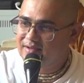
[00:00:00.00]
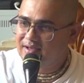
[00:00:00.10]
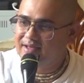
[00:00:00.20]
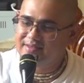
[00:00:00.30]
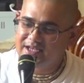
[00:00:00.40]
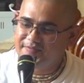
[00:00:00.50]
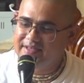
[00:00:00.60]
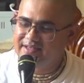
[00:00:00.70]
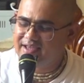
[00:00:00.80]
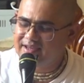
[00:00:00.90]
And that's
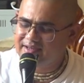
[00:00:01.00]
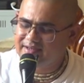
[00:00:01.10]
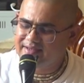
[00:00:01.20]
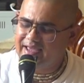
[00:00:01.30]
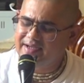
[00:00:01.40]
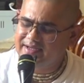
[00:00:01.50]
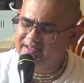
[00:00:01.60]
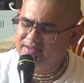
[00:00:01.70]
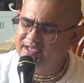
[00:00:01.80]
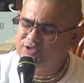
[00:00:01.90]
why they can
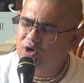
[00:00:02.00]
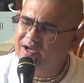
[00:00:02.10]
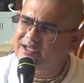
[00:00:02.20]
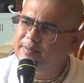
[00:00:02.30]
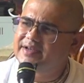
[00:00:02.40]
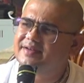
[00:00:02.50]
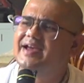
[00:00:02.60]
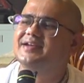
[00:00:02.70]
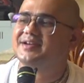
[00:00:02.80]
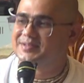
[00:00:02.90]
take things for a little bit
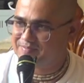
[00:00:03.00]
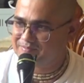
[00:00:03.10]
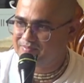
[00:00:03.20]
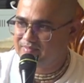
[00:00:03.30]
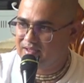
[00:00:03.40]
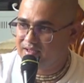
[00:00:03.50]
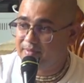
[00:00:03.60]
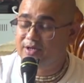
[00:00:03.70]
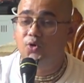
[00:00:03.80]
granted. But